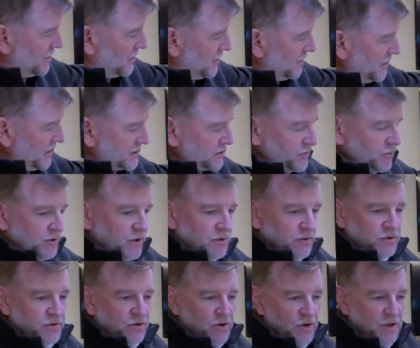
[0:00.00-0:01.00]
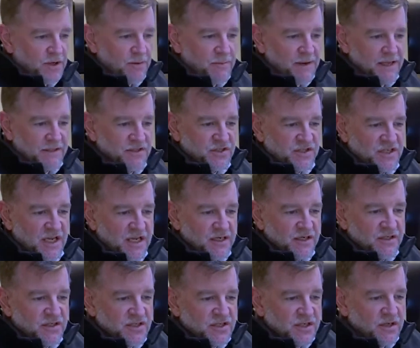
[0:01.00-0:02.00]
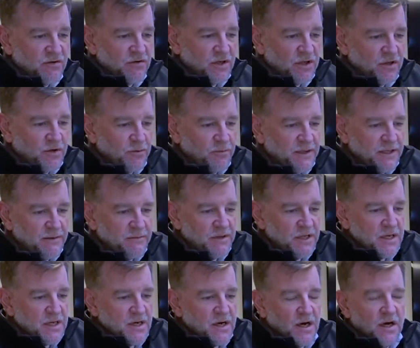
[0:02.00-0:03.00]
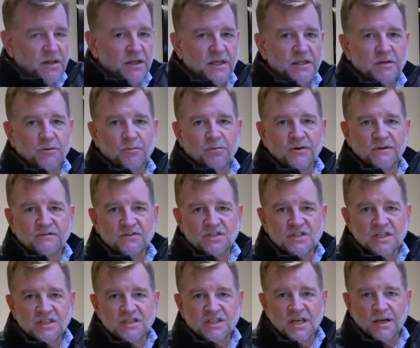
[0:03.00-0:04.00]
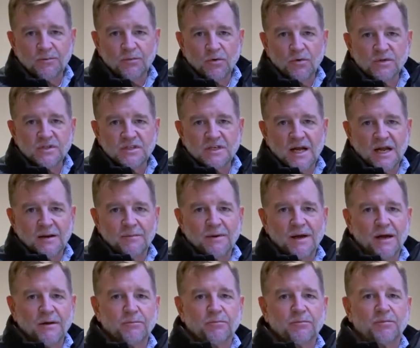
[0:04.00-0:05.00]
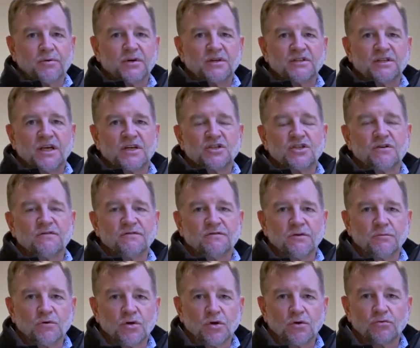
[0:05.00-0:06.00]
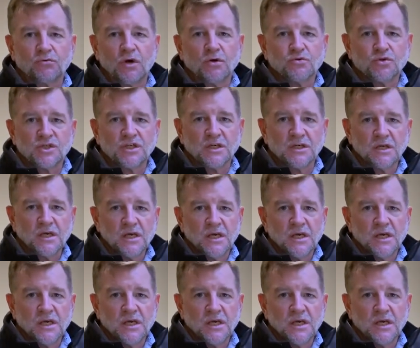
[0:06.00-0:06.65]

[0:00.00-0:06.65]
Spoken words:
Next, we're going to talk about stainless steel a little bit. Unlike the previous example, it's not about protection from corrosion.